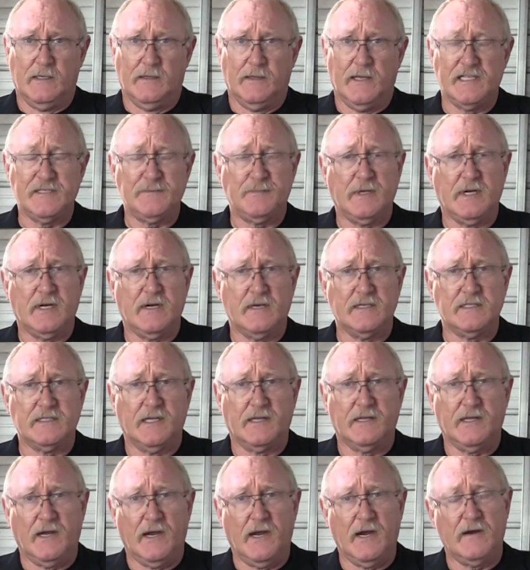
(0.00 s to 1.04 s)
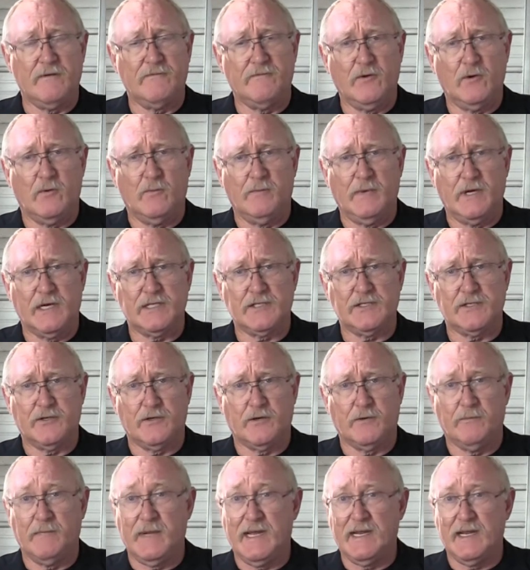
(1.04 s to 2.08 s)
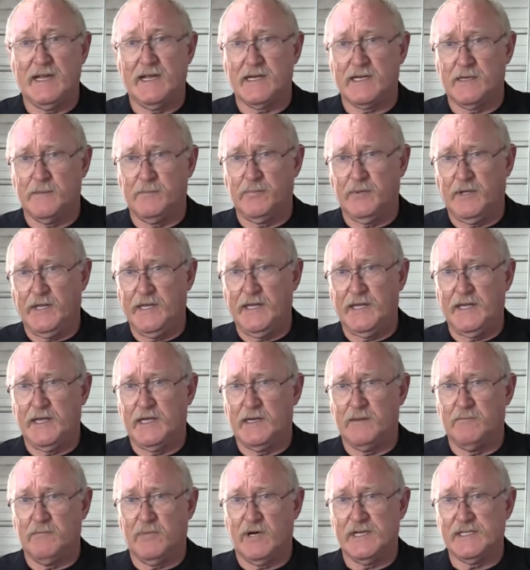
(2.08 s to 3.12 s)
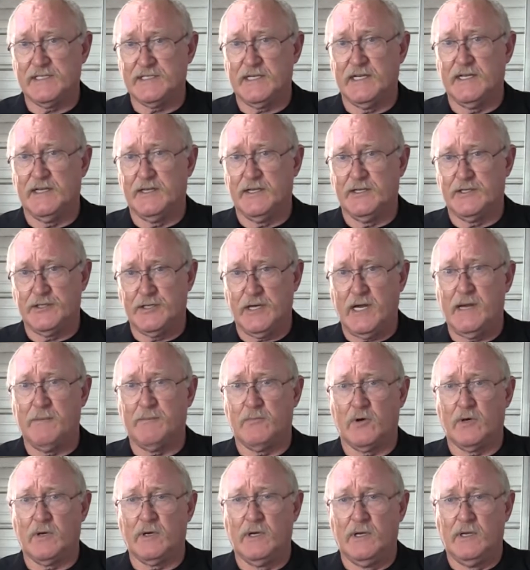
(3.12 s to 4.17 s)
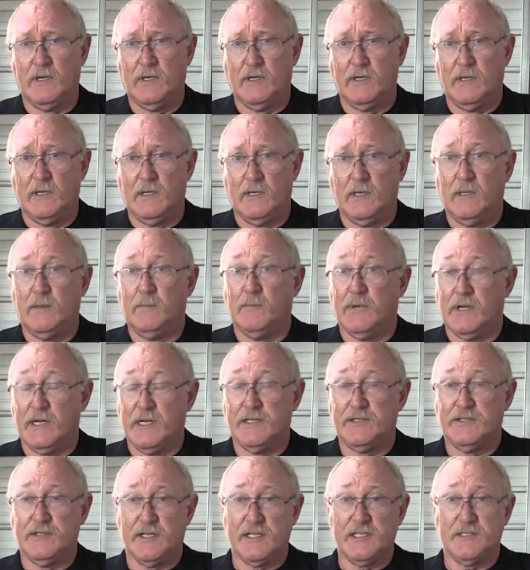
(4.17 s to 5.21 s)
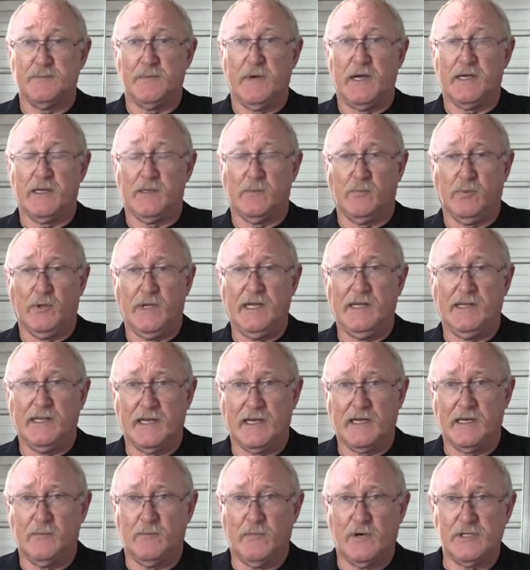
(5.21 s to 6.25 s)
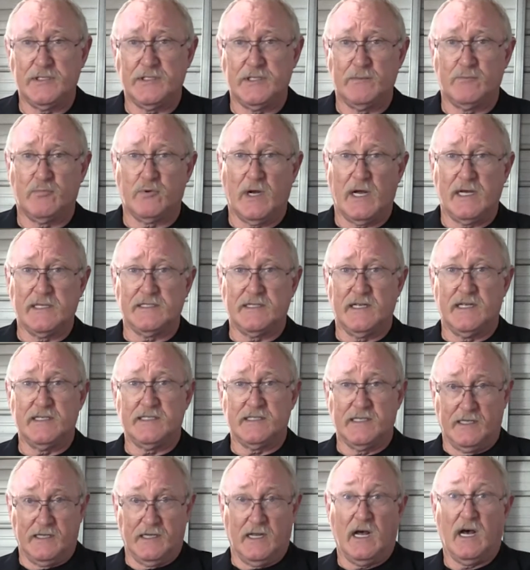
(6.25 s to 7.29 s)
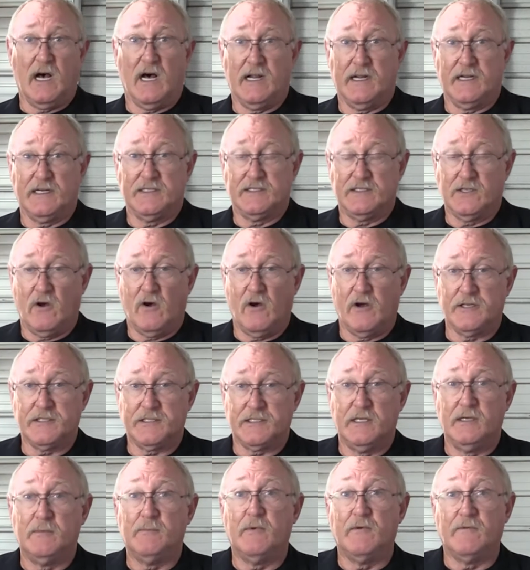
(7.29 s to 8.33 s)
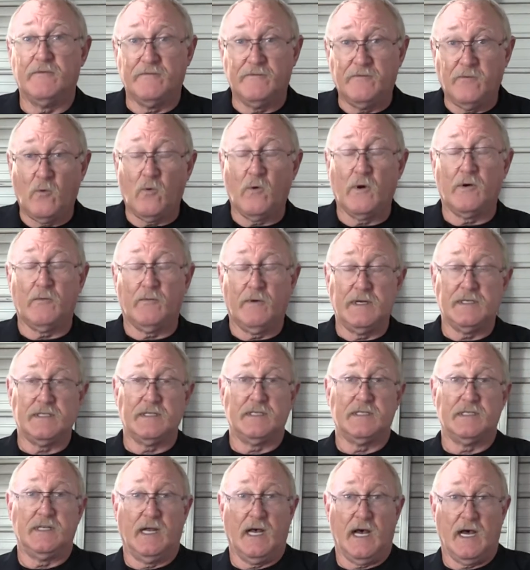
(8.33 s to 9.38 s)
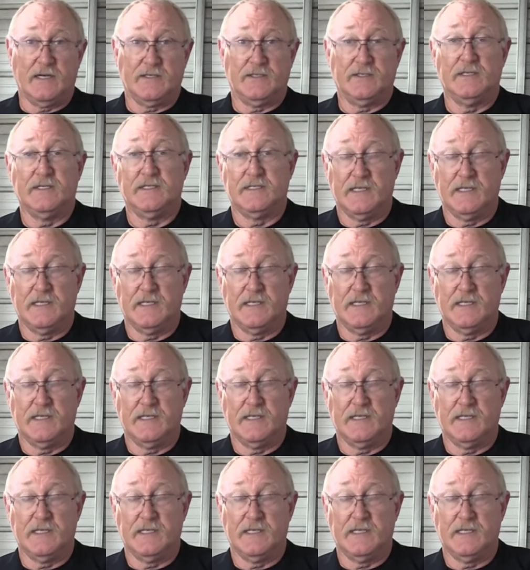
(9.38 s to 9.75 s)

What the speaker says: That's because that the air-fuel mixture may not completely combust in the chamber, but it just might complete that combustion process in the hot exhaust before it reaches the oxygen